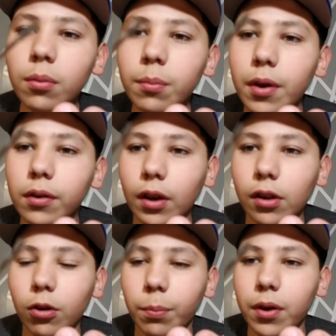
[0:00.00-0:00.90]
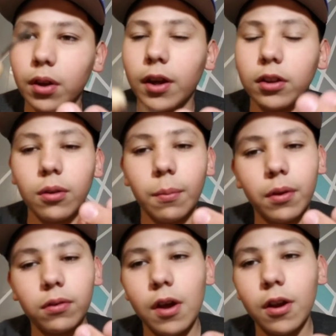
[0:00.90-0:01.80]
But it's like a little pin, like the
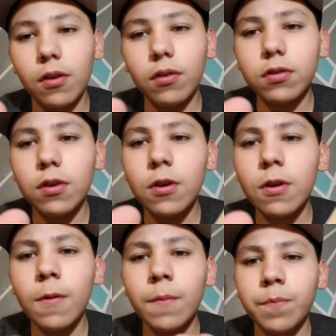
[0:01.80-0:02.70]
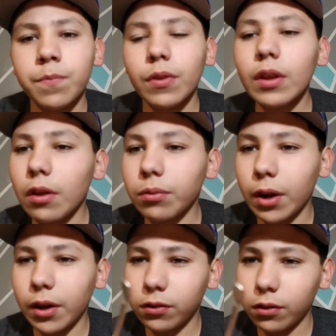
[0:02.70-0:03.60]
pins that I use. This
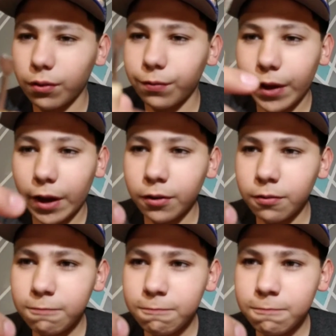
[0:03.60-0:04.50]
one, I guess, is to flatten.